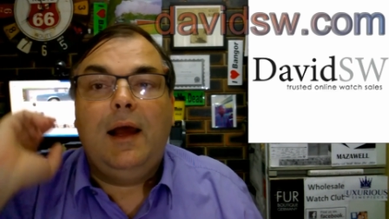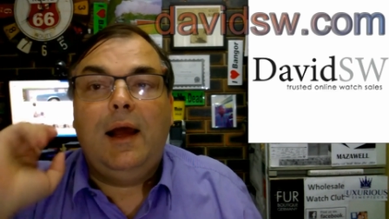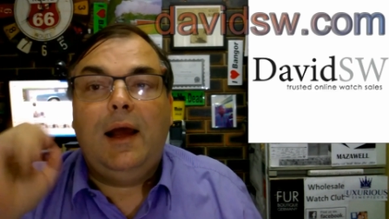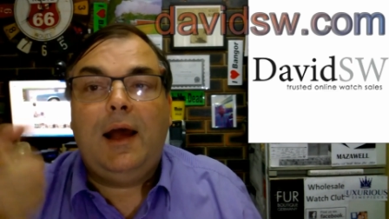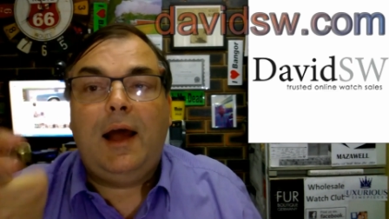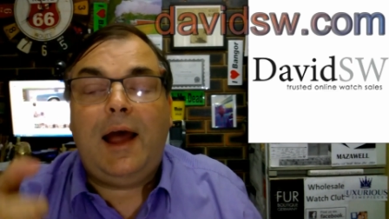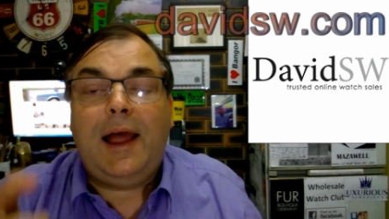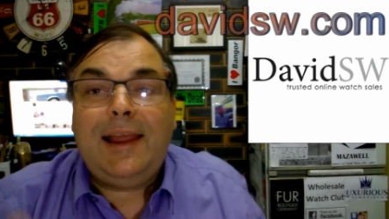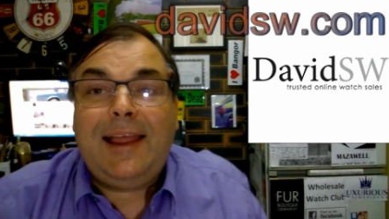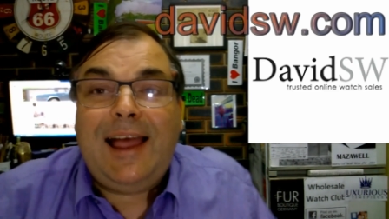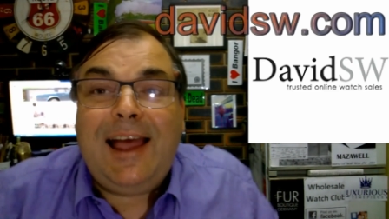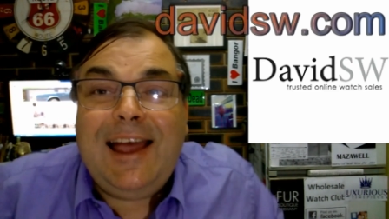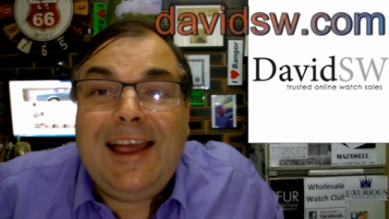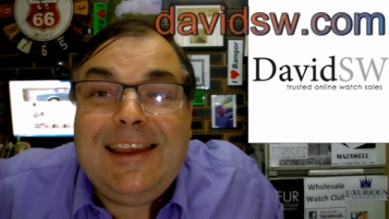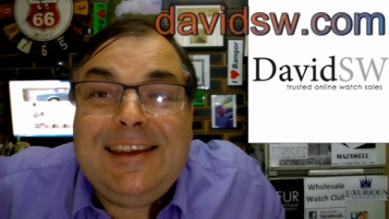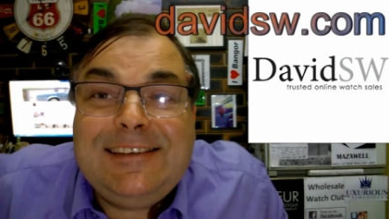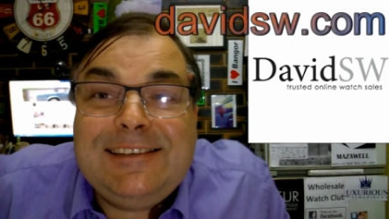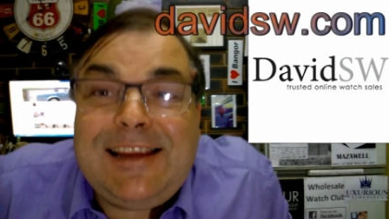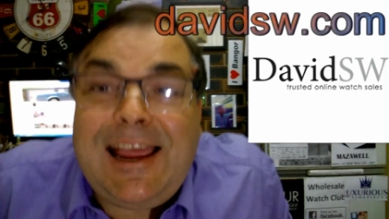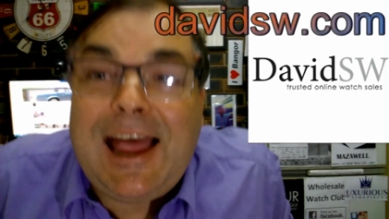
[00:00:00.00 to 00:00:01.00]
Hi
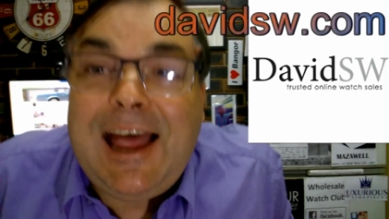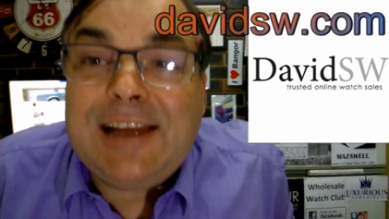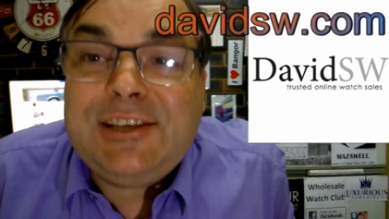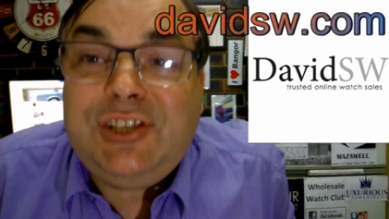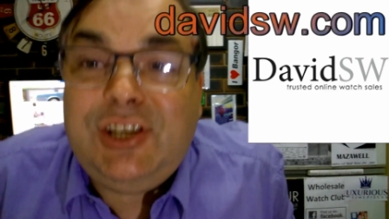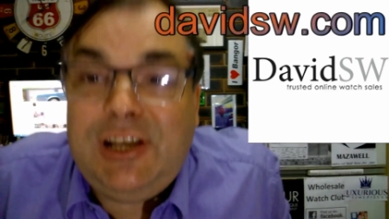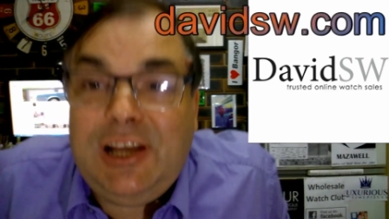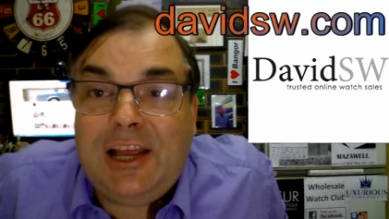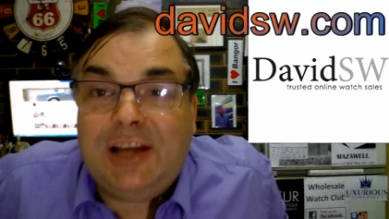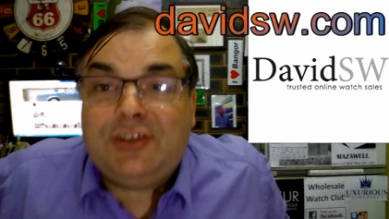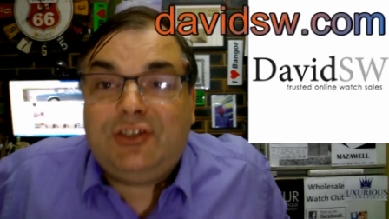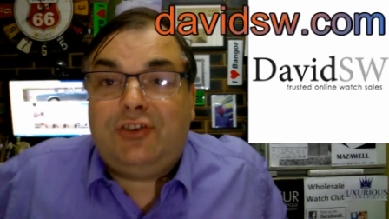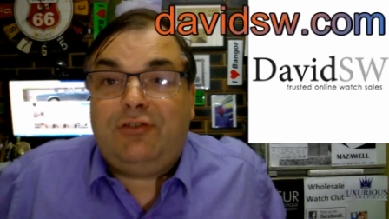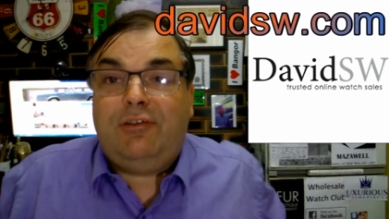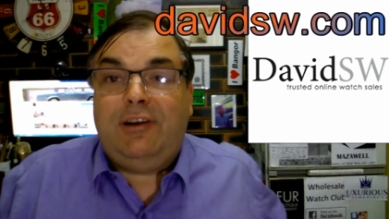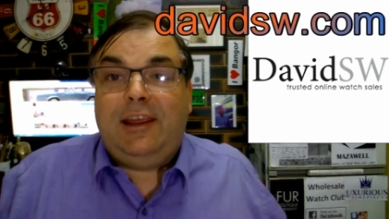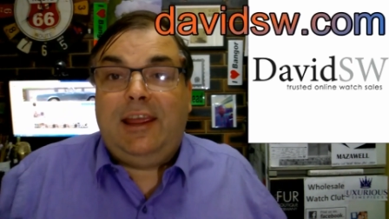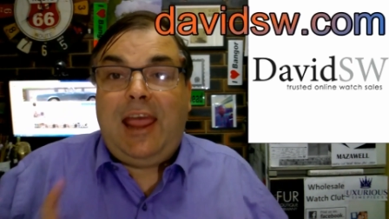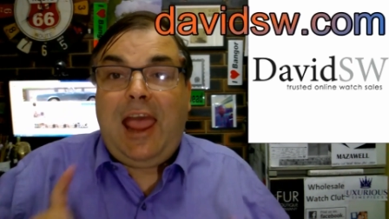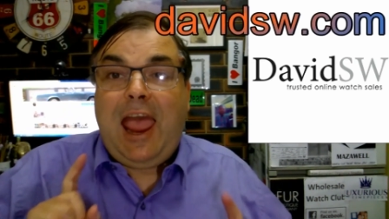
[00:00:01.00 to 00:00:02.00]
guys, Archie
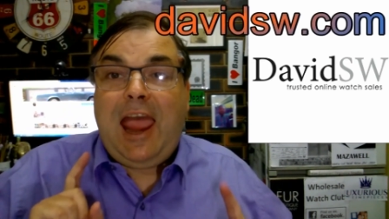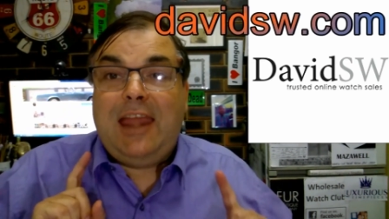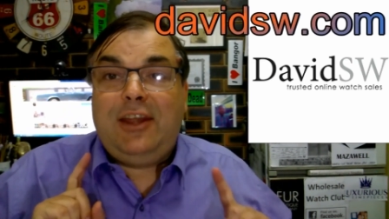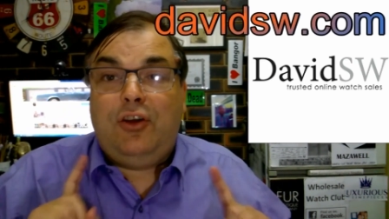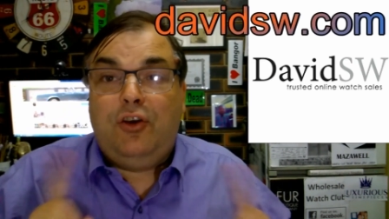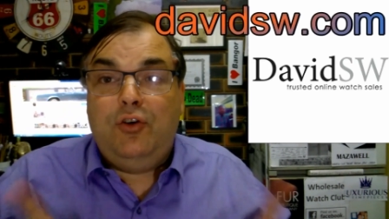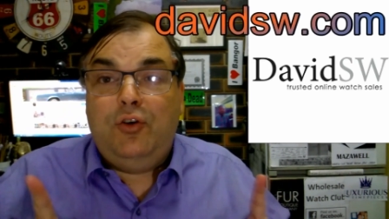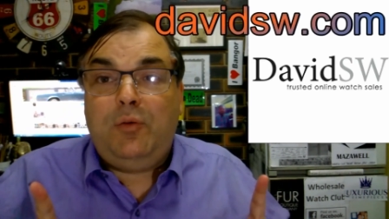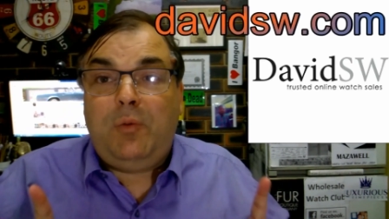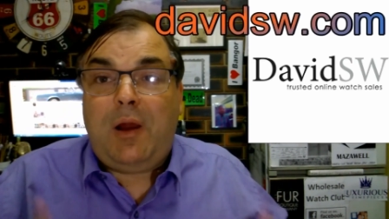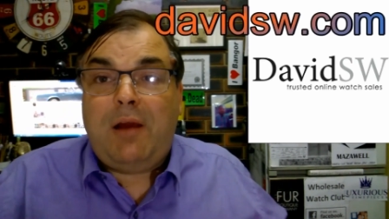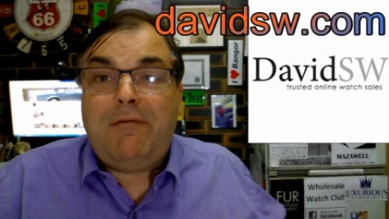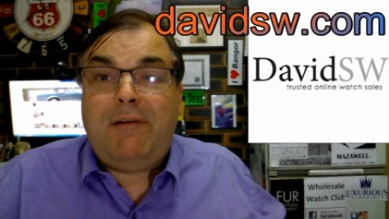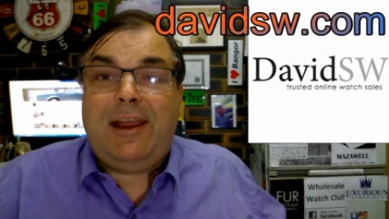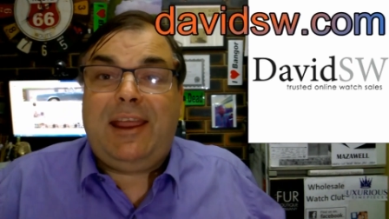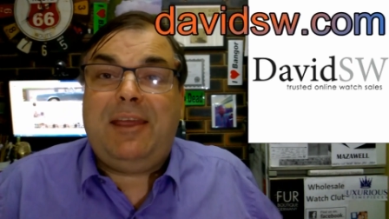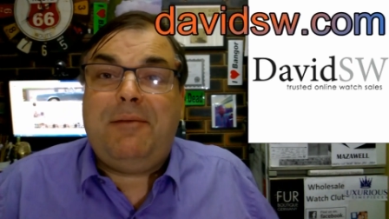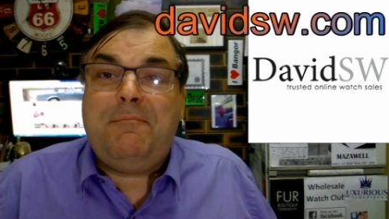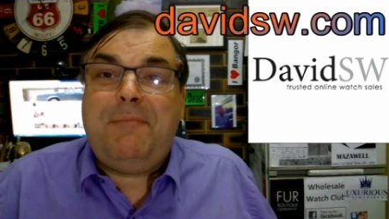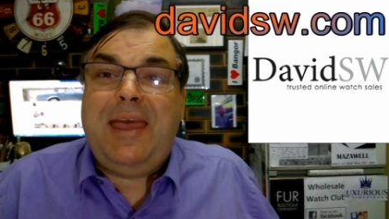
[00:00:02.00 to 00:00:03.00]
Luxury, and who do I
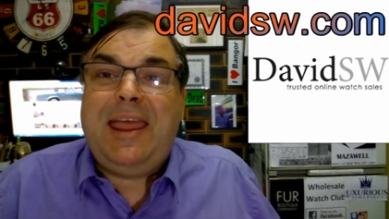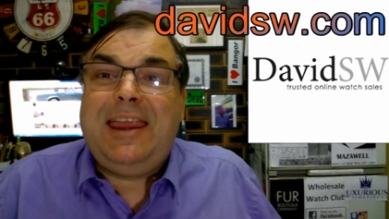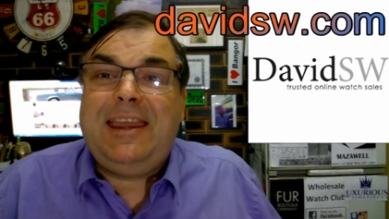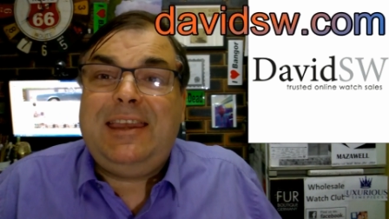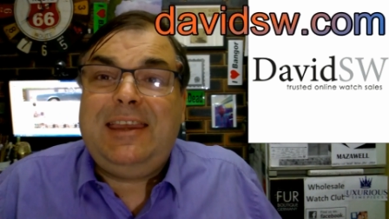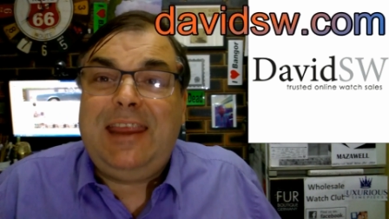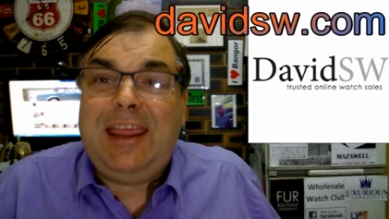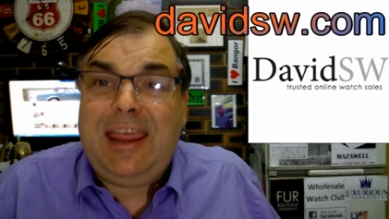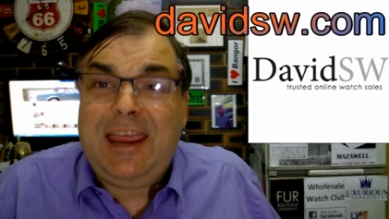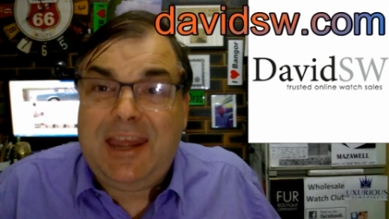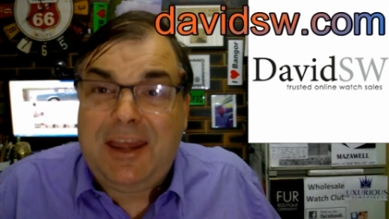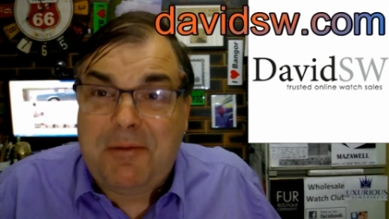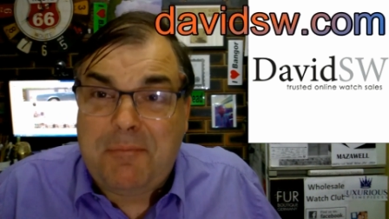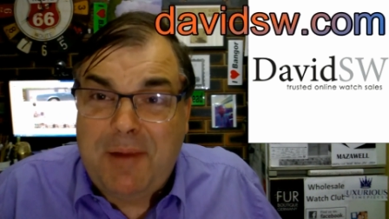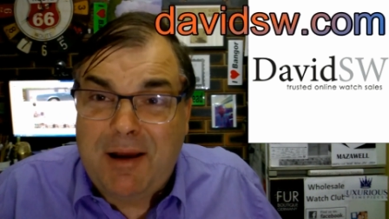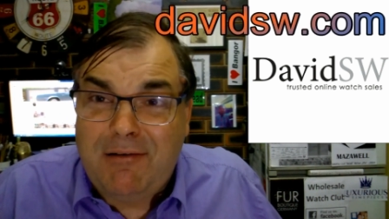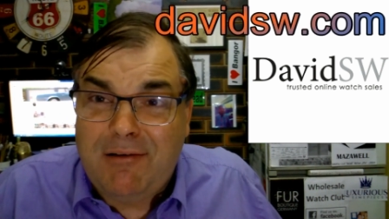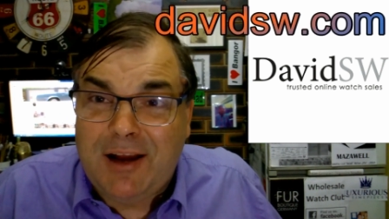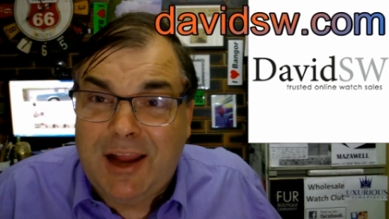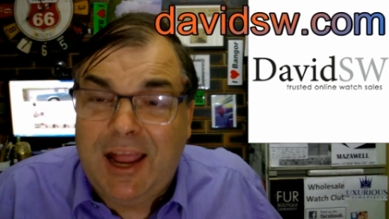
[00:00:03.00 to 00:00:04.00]
recommend in
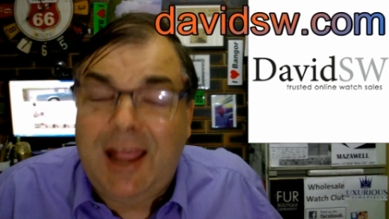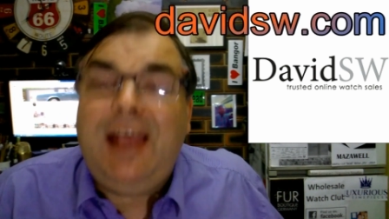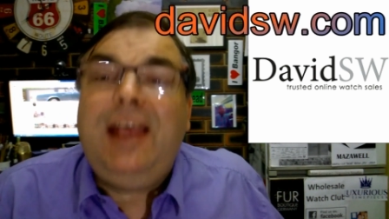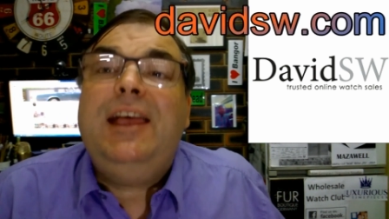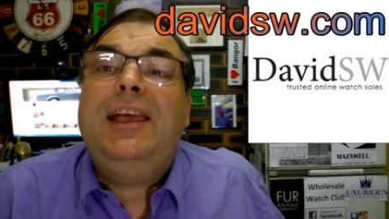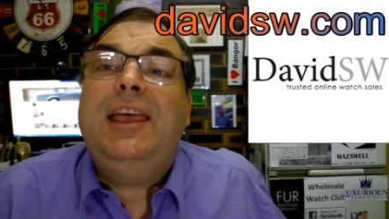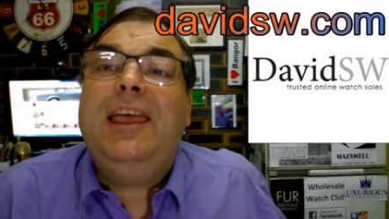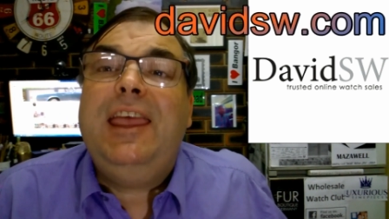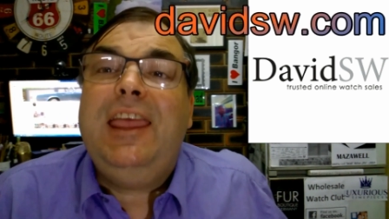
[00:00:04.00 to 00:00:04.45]
America?